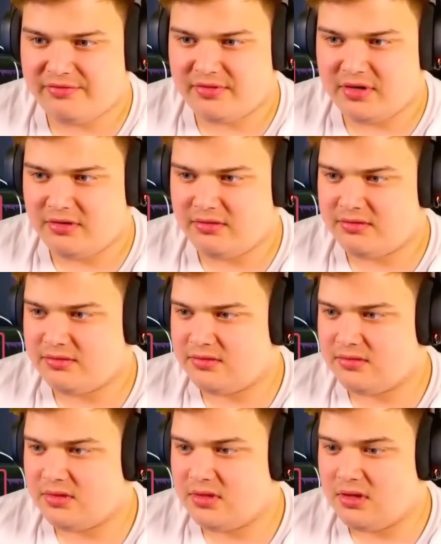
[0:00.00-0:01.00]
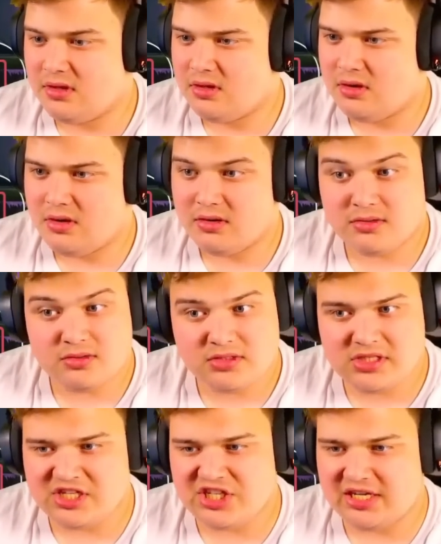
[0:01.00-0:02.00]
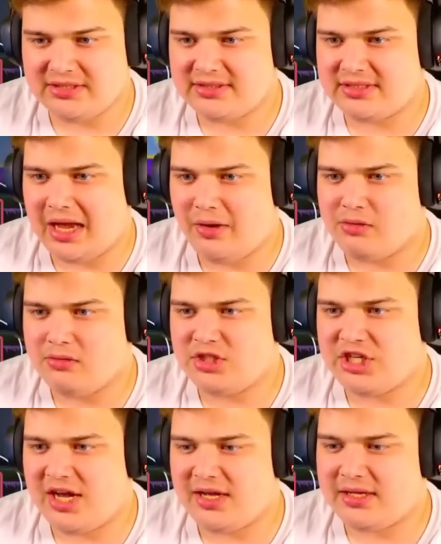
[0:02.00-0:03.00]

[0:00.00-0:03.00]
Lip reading: No. Still a chance. Owl, Jack.